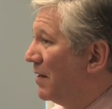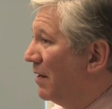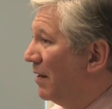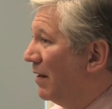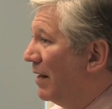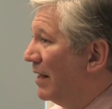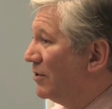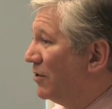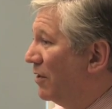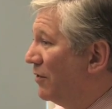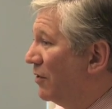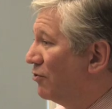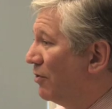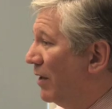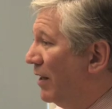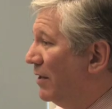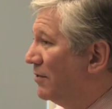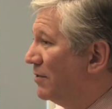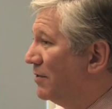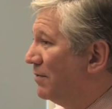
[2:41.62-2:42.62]
less on the
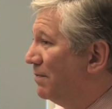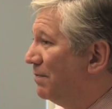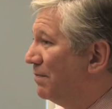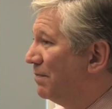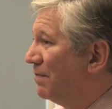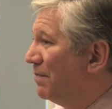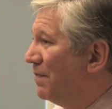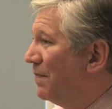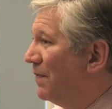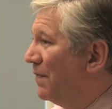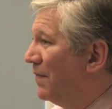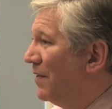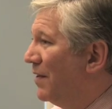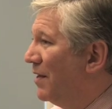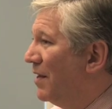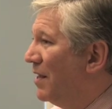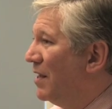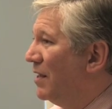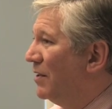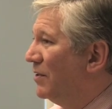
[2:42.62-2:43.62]
trains.
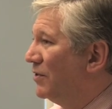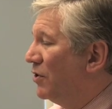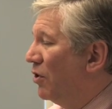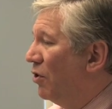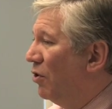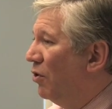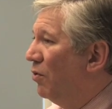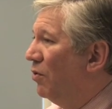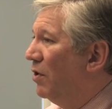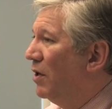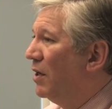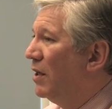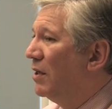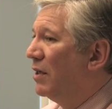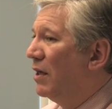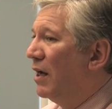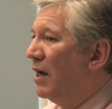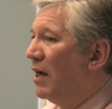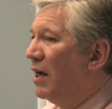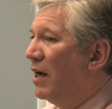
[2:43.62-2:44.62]
So
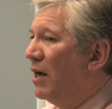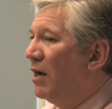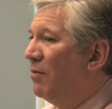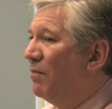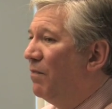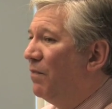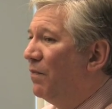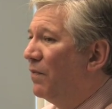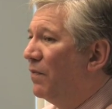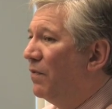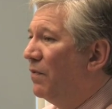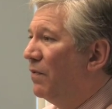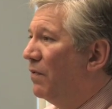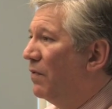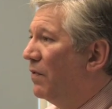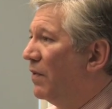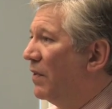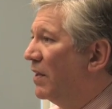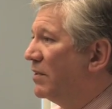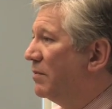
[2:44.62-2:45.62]

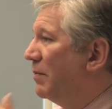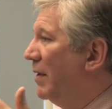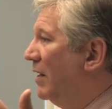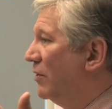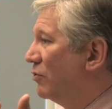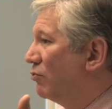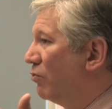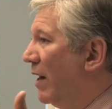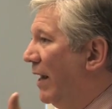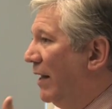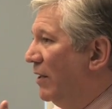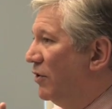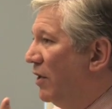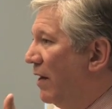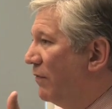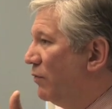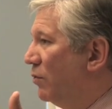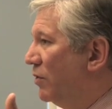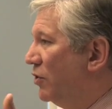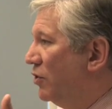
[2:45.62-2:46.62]
doesn't mean it's right.
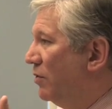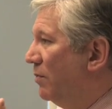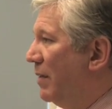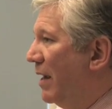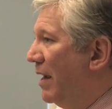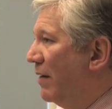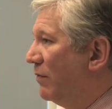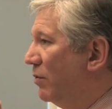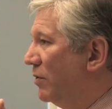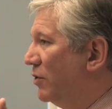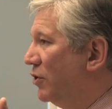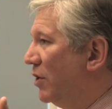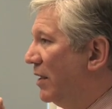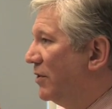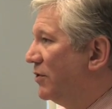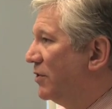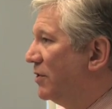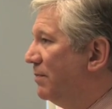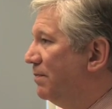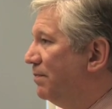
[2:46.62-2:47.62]
You may have to
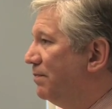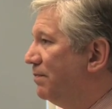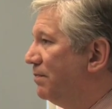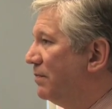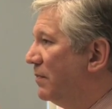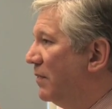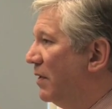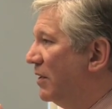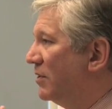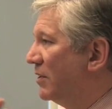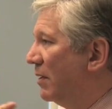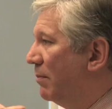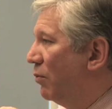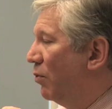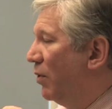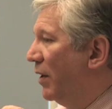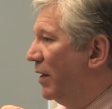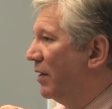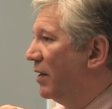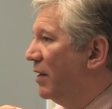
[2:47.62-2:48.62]
adjust at some
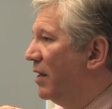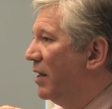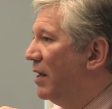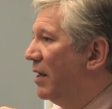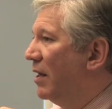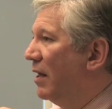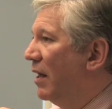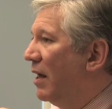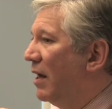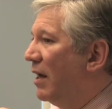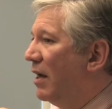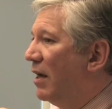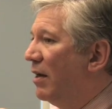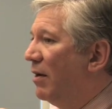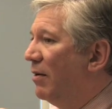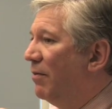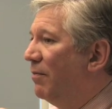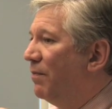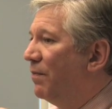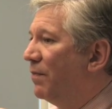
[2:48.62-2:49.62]
point.
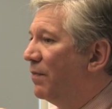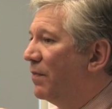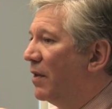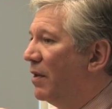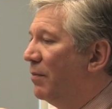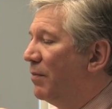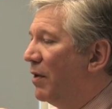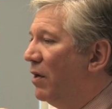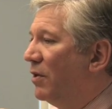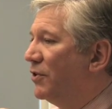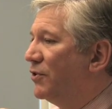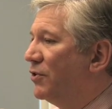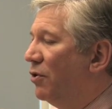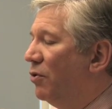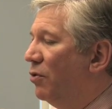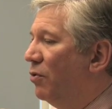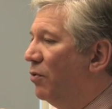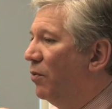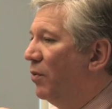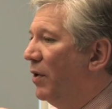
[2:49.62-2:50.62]
But
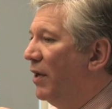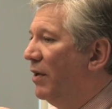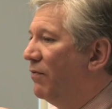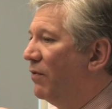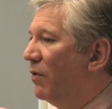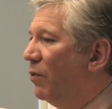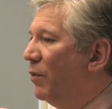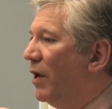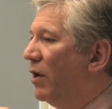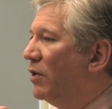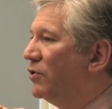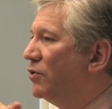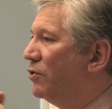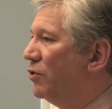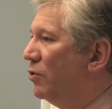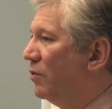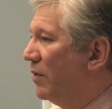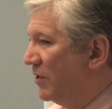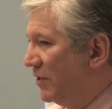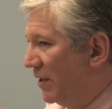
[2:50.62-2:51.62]
also we also
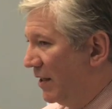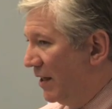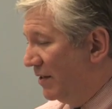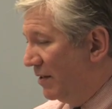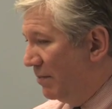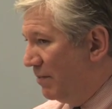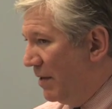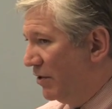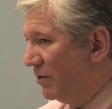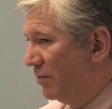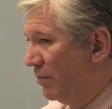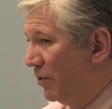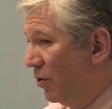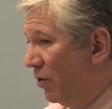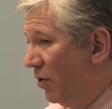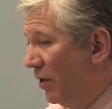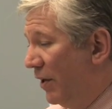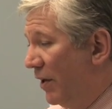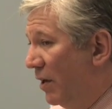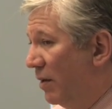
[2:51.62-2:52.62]
do this thing, as I mentioned
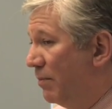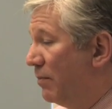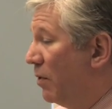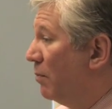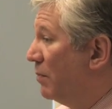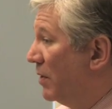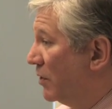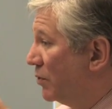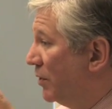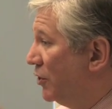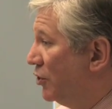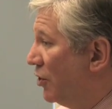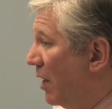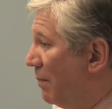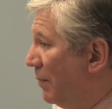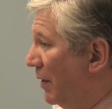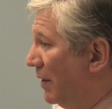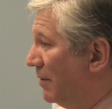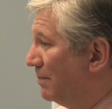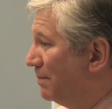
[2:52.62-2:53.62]
earlier, about mystery
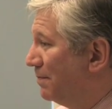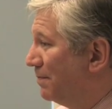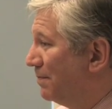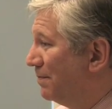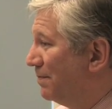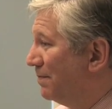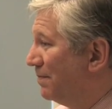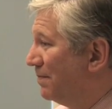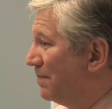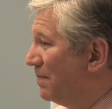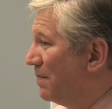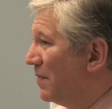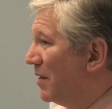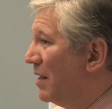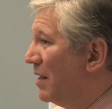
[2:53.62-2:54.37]
shopping. Mm-hmm.